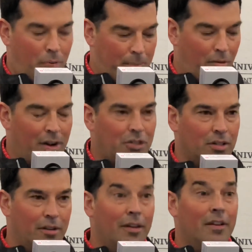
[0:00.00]

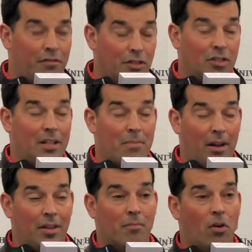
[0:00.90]
preparation, physically,
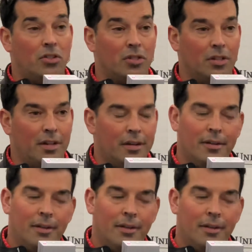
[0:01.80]
mentally, emotionally,